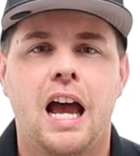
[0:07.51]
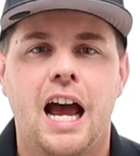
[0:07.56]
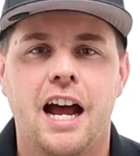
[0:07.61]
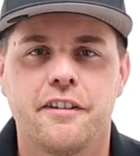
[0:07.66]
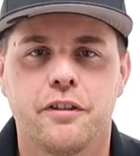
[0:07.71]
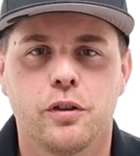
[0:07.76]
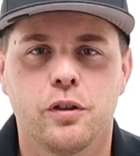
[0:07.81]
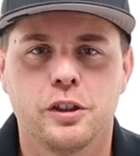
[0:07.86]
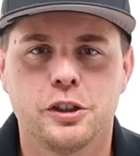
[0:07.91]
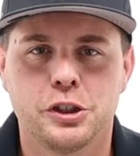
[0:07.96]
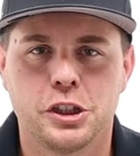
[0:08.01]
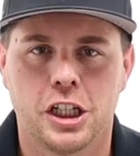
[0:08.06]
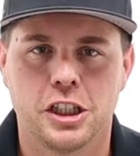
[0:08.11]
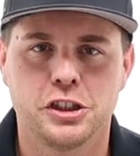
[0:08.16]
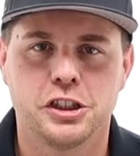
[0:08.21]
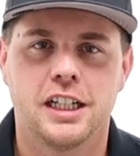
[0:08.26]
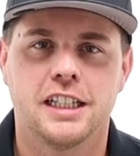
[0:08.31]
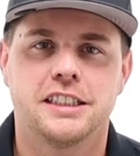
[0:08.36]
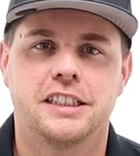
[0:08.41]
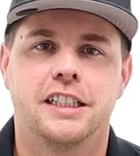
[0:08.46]
Hi everyone, John
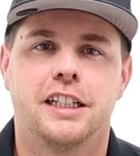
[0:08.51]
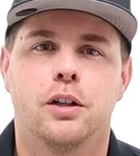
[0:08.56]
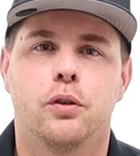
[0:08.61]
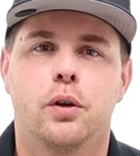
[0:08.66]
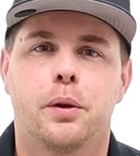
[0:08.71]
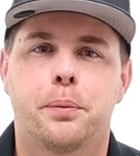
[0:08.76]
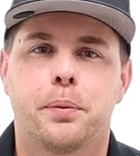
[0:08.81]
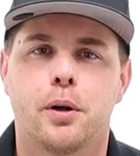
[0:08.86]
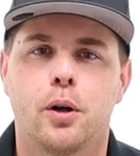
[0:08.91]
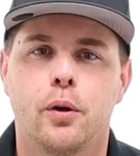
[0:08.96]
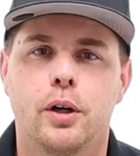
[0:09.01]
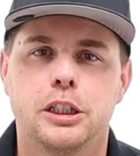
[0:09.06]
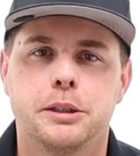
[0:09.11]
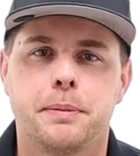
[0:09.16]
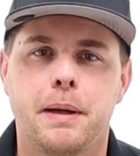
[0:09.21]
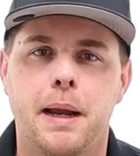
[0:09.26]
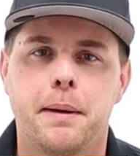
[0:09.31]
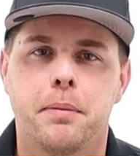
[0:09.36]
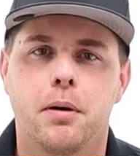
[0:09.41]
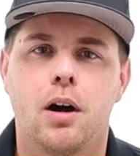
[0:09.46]
Jackson here with Pro Edge
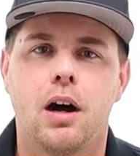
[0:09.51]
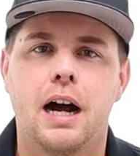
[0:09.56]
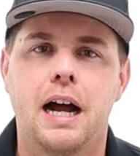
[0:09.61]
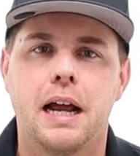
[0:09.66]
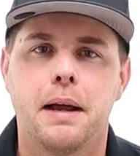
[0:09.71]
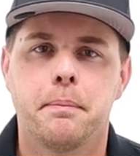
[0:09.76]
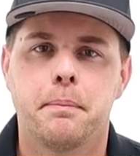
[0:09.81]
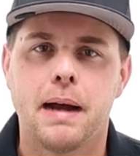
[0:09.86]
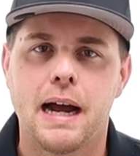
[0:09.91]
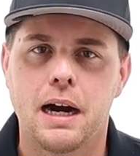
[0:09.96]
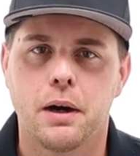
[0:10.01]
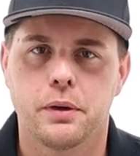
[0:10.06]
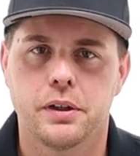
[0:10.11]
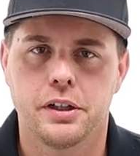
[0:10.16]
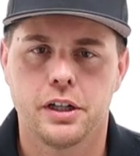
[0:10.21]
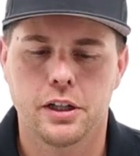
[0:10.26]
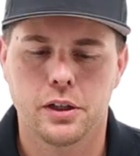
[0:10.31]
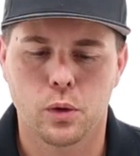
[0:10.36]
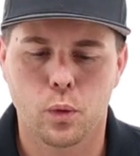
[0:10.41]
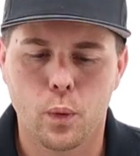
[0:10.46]
Paintball. I am back with
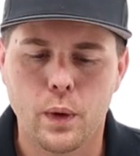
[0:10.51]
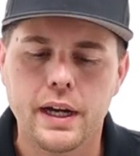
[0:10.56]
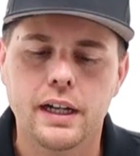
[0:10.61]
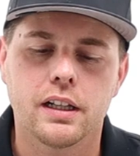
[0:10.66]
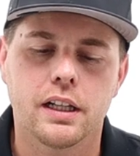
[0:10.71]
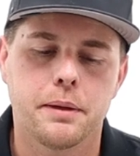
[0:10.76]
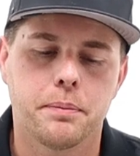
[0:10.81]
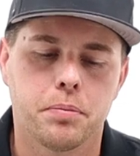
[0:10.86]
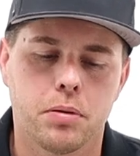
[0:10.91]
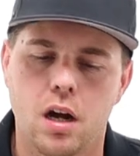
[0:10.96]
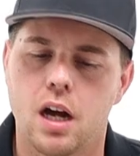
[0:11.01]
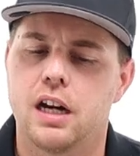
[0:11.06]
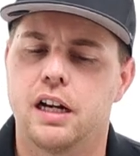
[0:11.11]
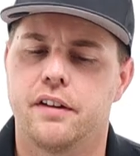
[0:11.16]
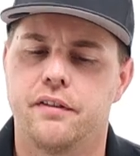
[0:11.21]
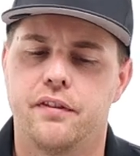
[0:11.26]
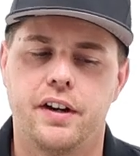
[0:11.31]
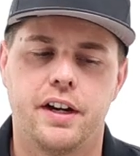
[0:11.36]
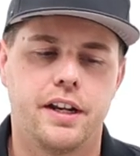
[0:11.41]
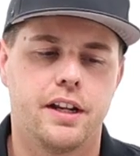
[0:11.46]
another weekly
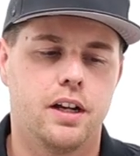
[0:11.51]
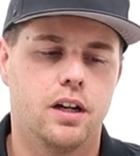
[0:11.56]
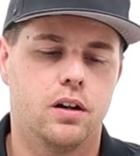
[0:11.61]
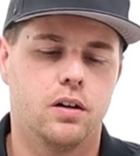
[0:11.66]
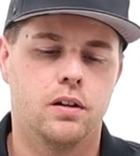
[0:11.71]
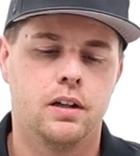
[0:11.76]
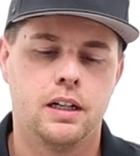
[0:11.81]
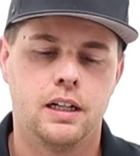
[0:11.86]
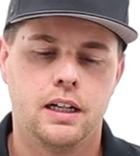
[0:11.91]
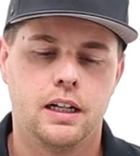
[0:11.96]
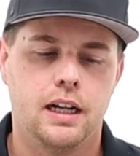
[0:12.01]
product video.